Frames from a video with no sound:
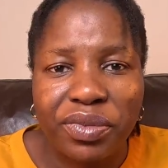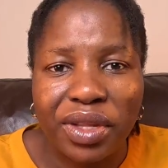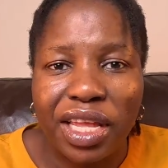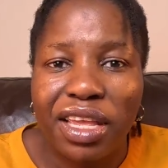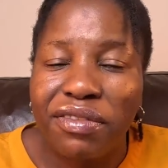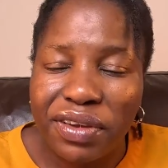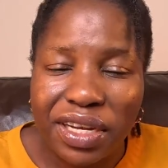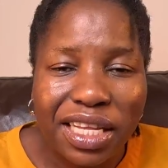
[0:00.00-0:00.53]

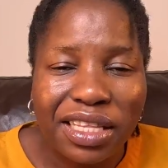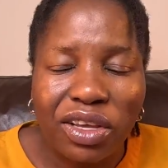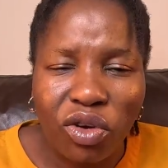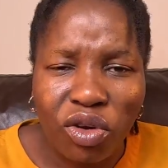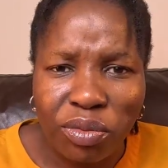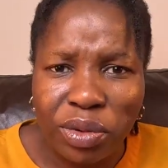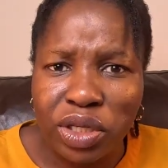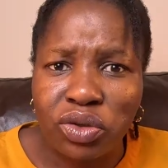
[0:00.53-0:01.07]
even in the
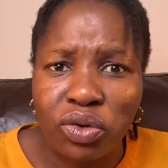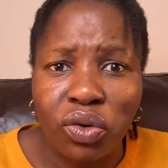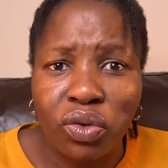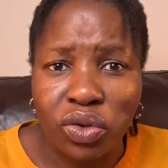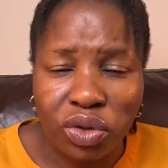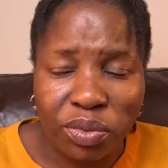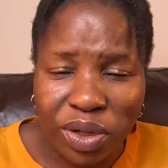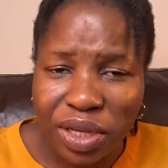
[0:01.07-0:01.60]
community
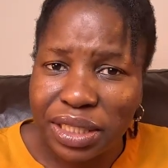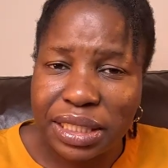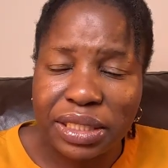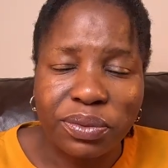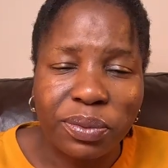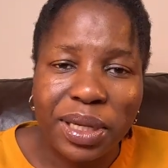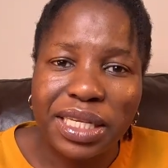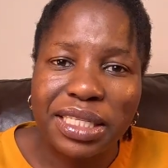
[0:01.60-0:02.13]
also, because
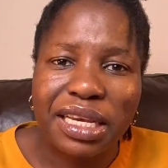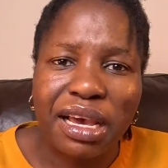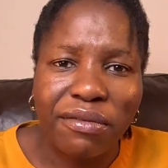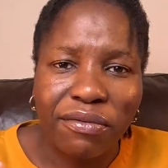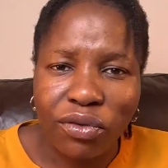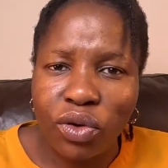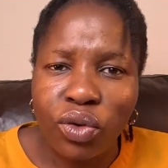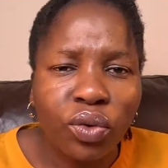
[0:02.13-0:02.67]
it's winter,
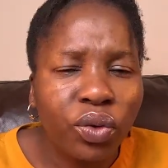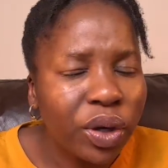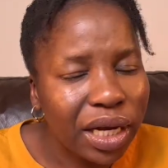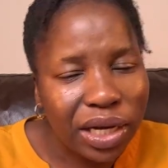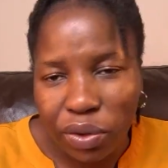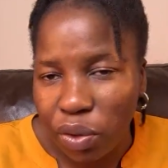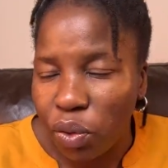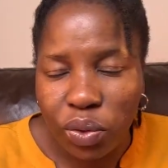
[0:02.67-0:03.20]
flu
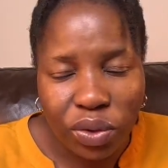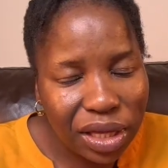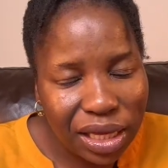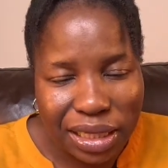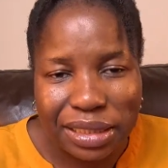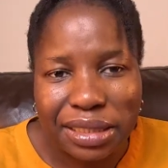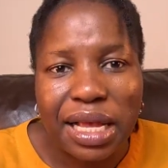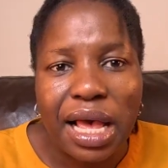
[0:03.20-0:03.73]
and all
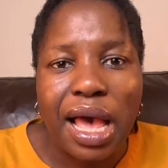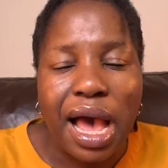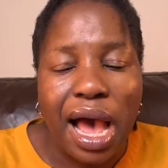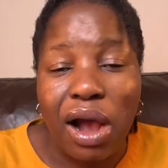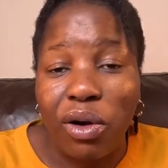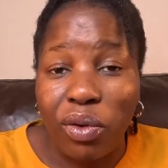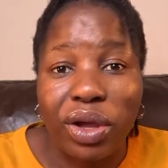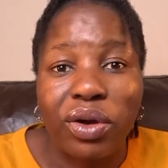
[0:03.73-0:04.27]
things
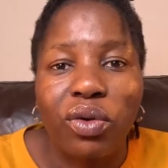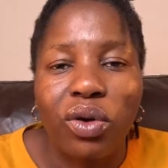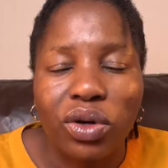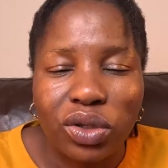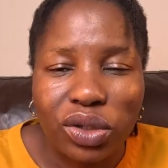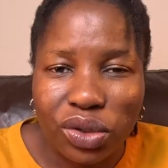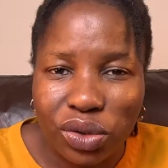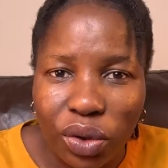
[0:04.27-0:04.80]
are going on.
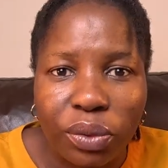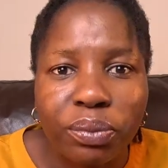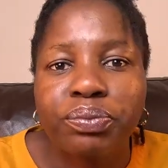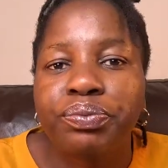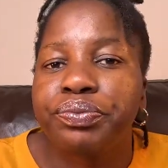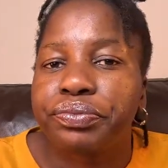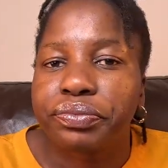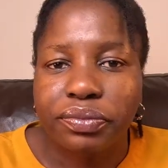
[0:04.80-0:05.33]
So
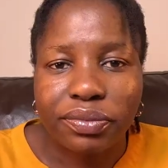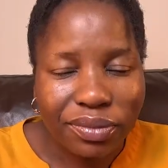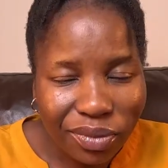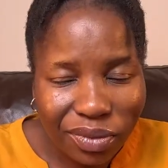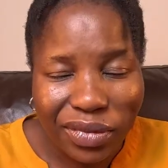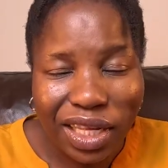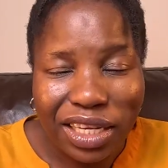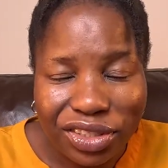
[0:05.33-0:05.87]

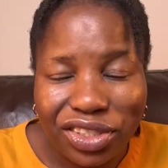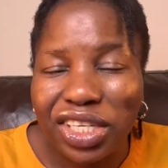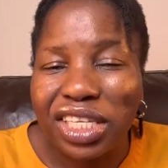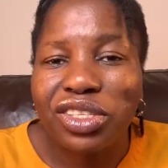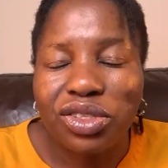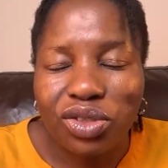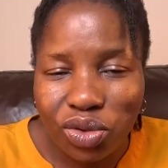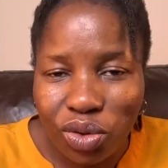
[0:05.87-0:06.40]

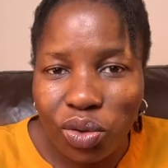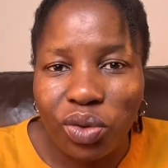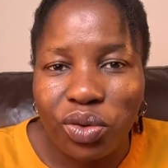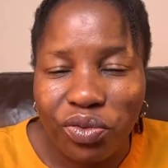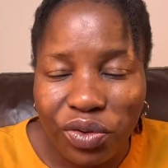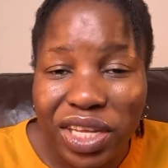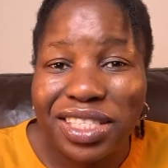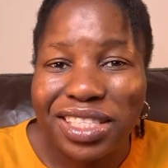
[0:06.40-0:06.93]
just know,
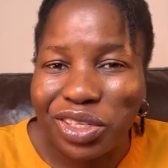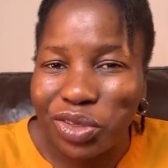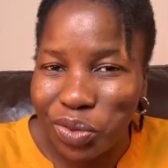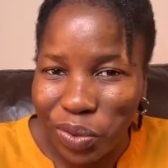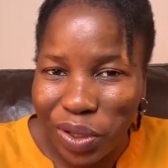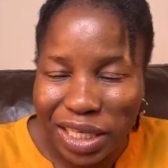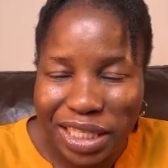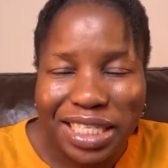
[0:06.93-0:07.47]
rest
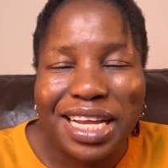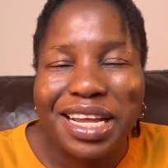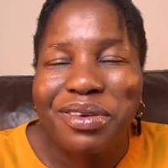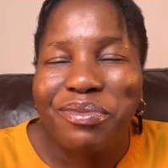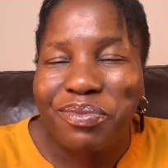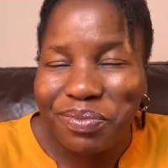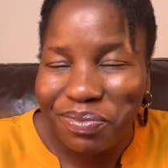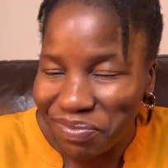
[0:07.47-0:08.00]
assured,
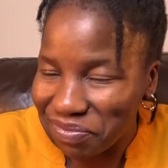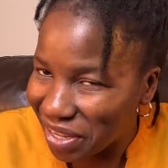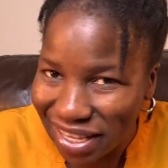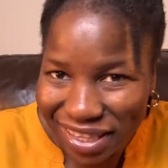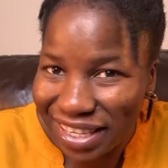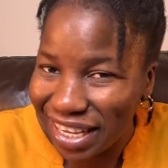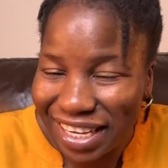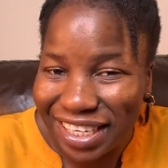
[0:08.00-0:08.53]

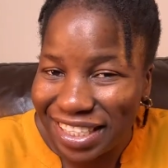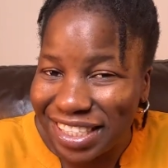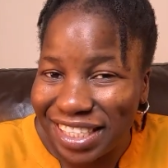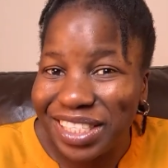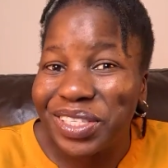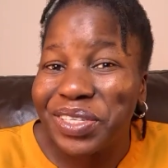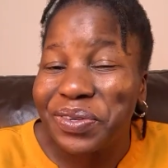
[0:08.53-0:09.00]
the NHS